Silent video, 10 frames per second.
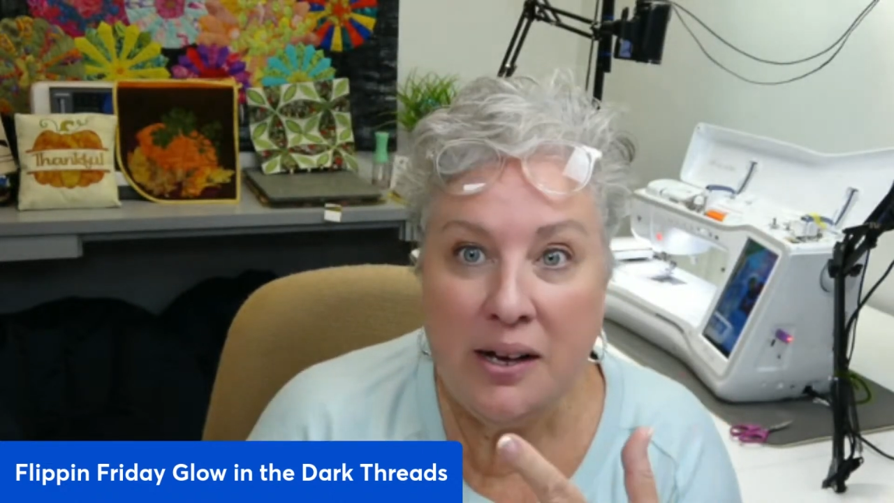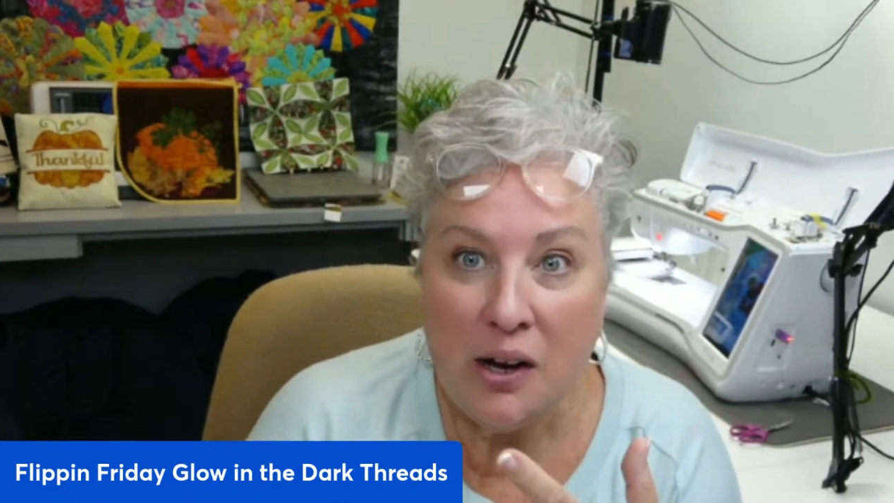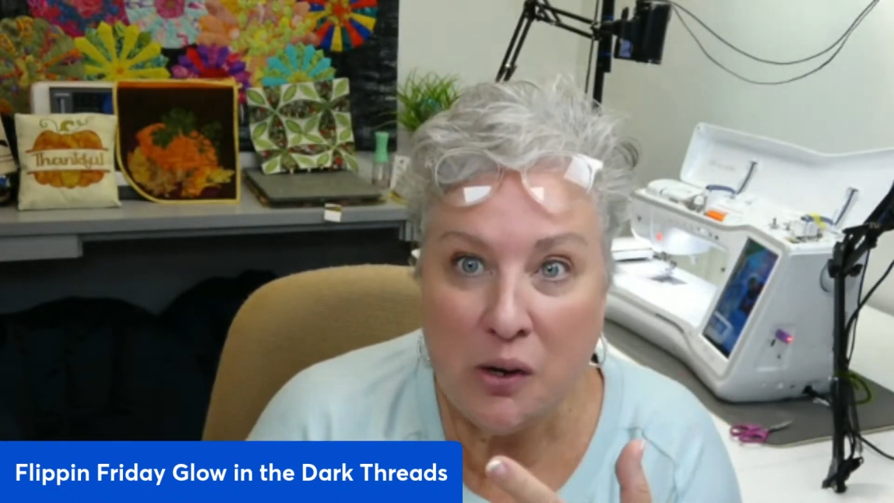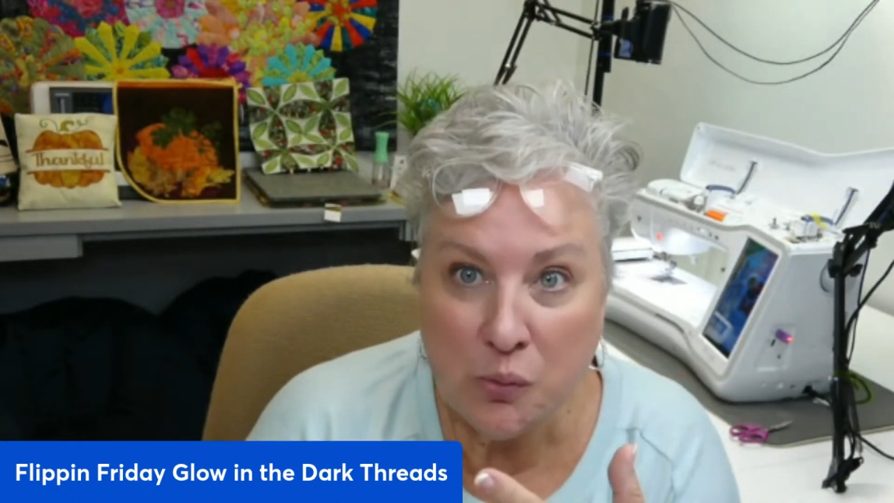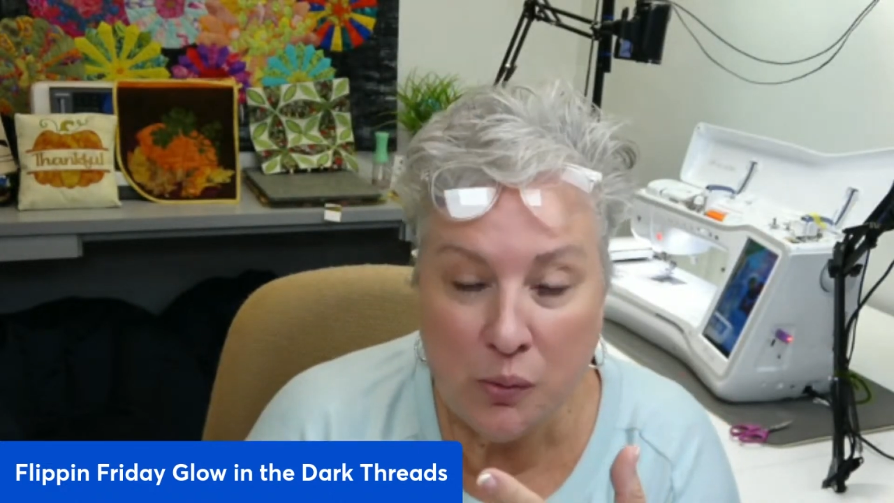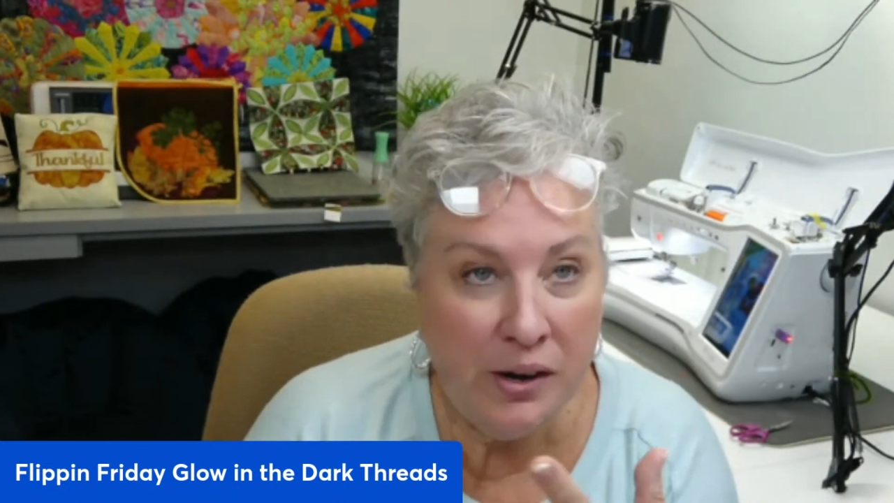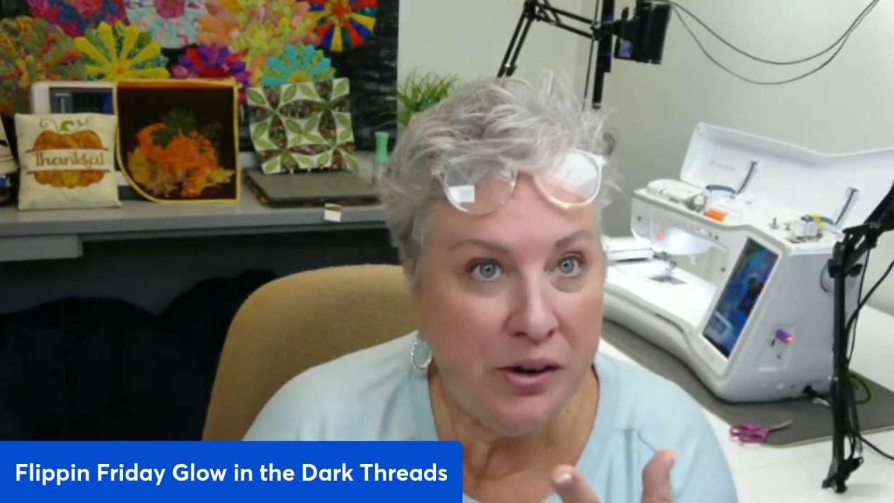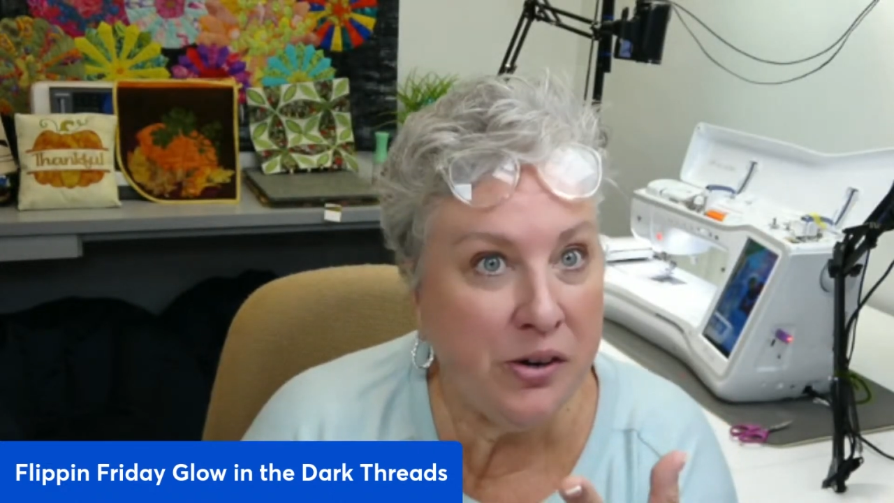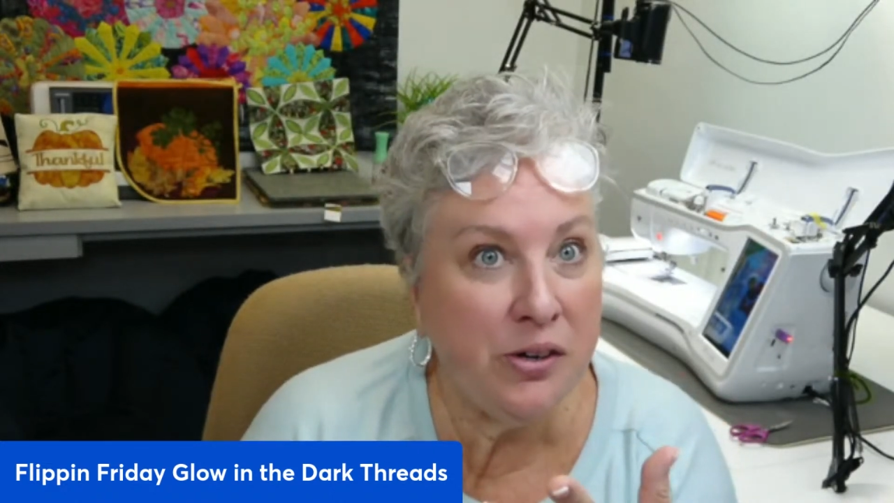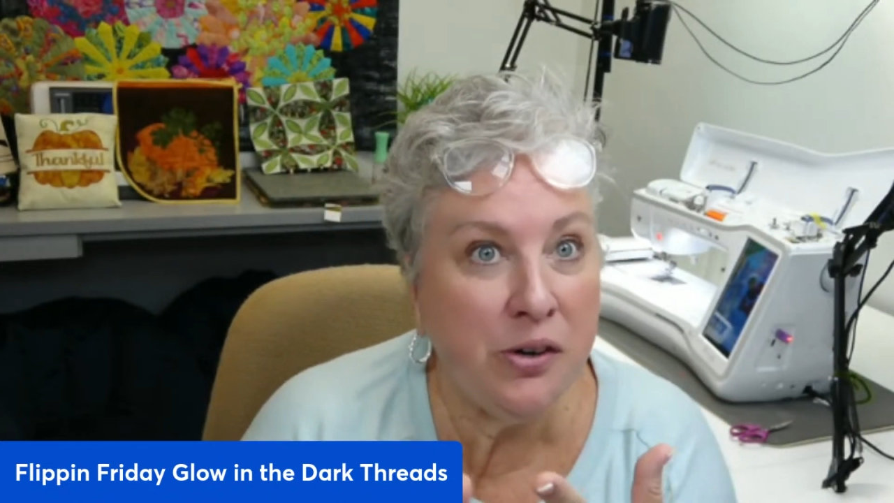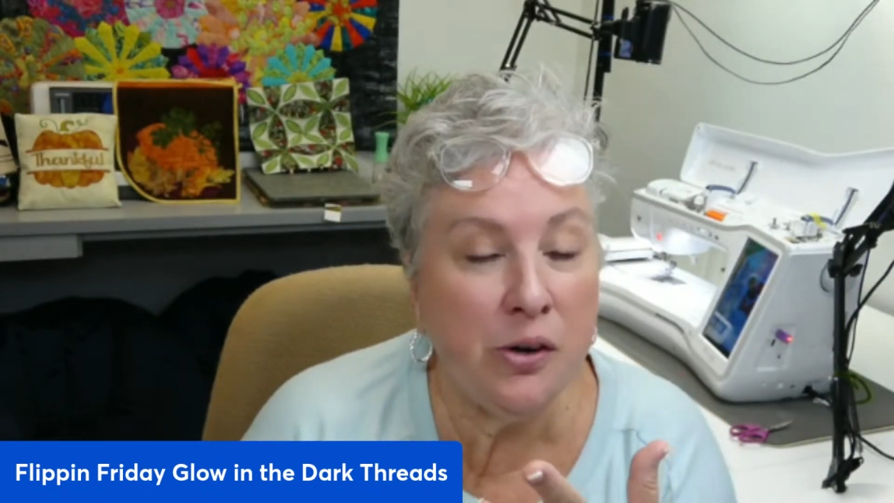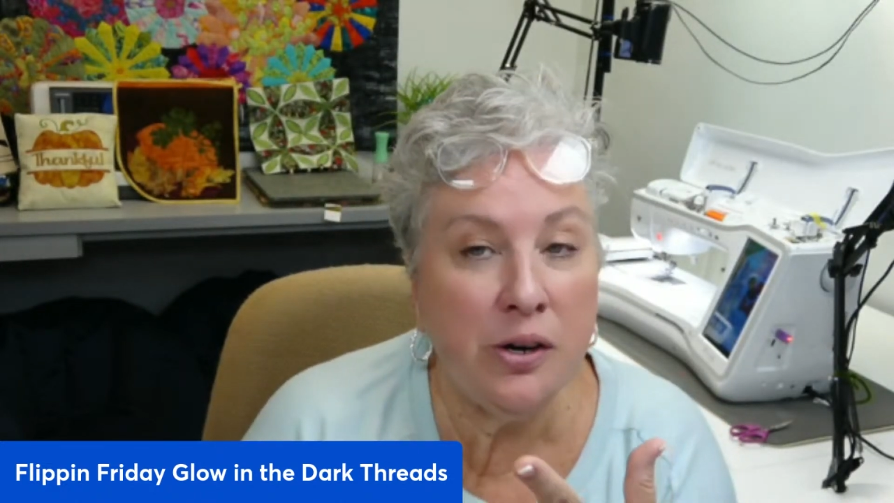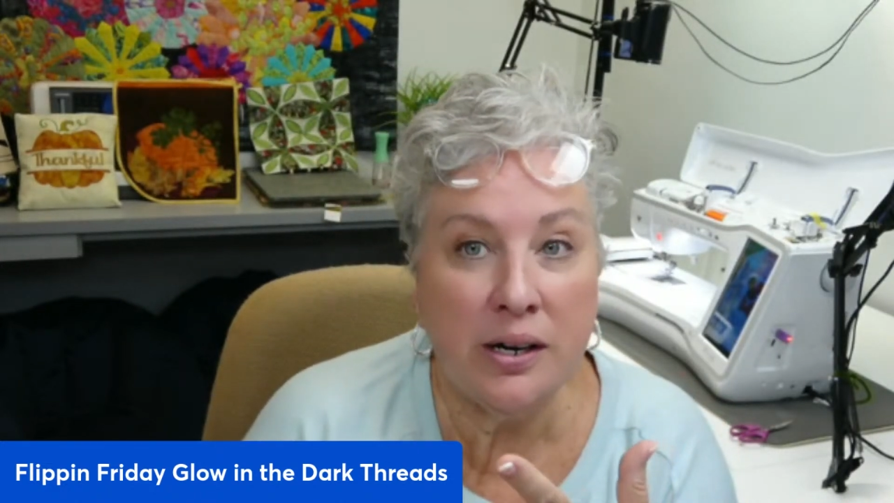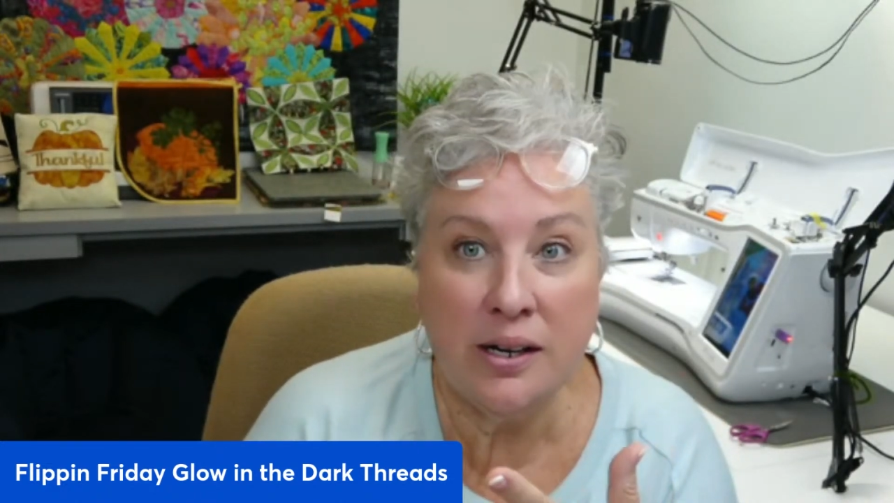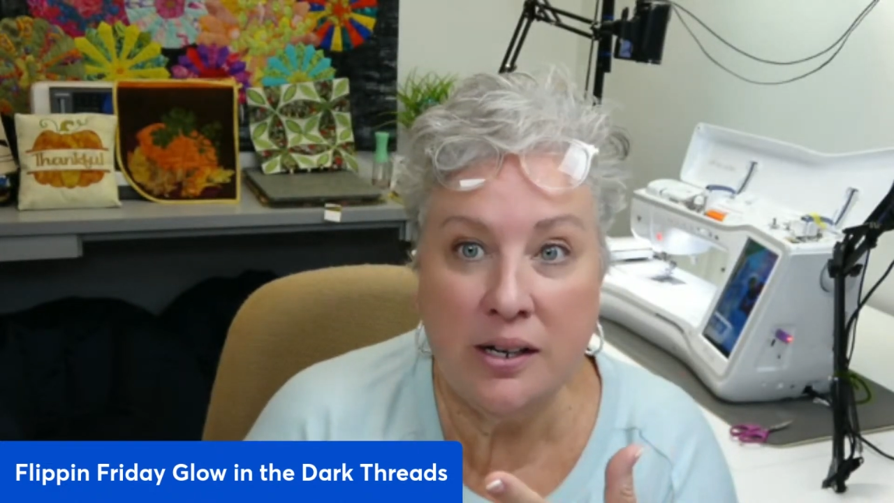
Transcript: a runner or a